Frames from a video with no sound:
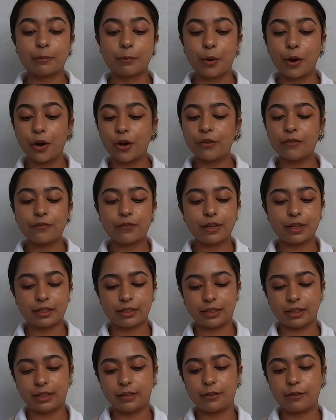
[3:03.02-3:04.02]

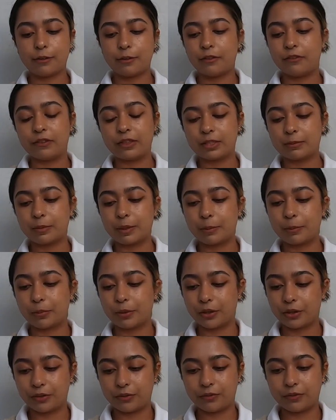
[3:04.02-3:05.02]
perfectly. It fits me
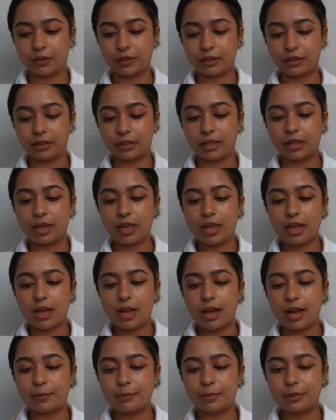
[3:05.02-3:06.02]
perfectly.
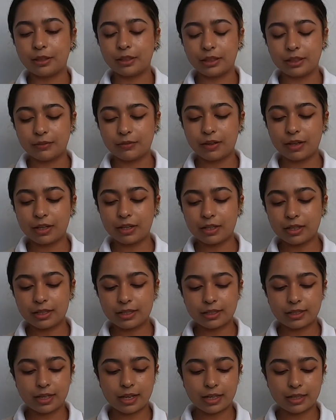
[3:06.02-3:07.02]
I believe I got a
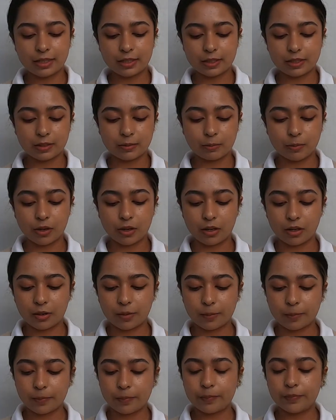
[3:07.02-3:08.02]
size
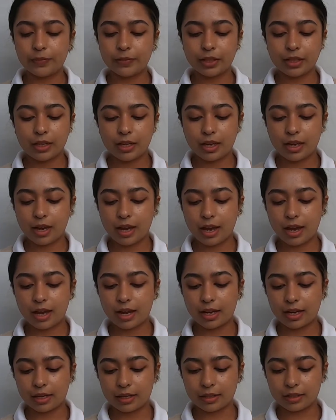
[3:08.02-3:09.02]
small,
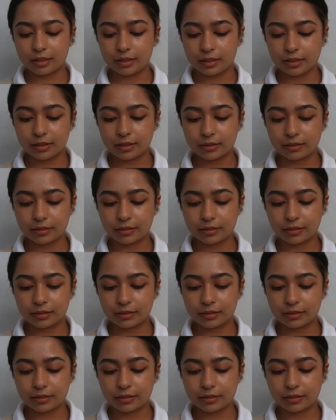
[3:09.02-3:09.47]
and